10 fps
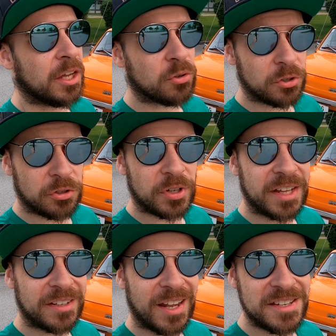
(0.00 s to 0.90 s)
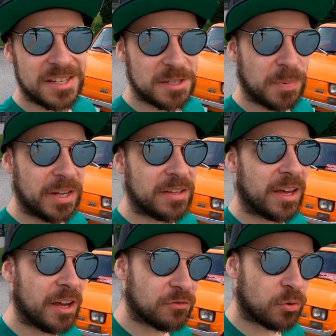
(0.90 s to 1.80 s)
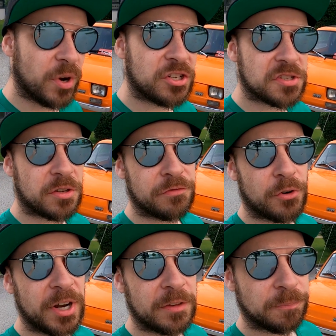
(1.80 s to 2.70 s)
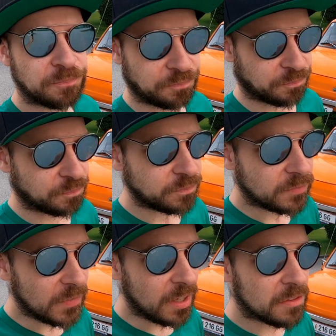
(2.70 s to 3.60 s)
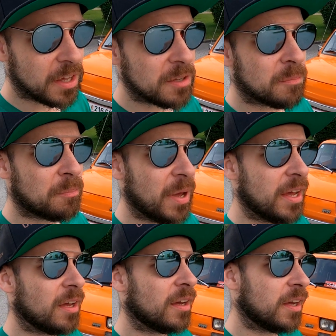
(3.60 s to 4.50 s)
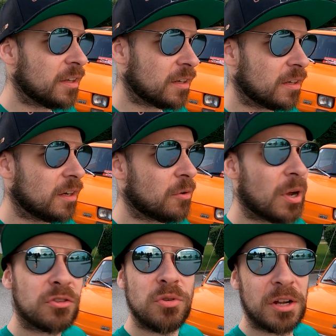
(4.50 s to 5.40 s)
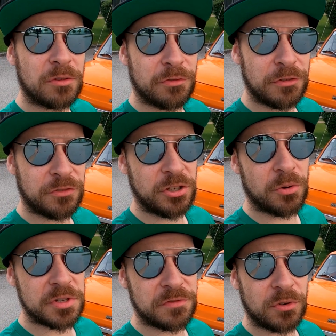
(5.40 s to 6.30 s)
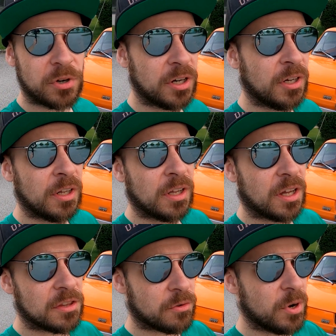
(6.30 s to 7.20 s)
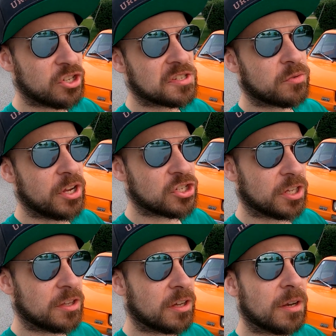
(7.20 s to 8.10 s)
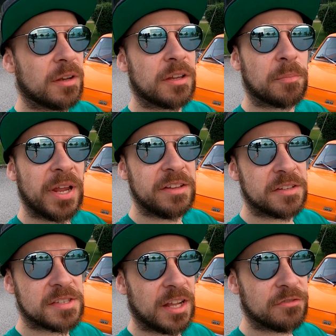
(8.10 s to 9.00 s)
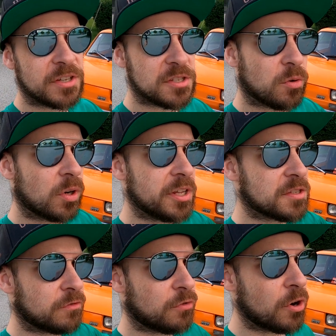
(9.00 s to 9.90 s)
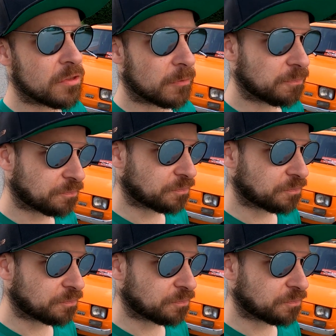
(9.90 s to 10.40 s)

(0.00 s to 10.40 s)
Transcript: In order to get a license plate, I have to register for it, then pay around 250 euros for the registration, the plate itself, and so on and so forth.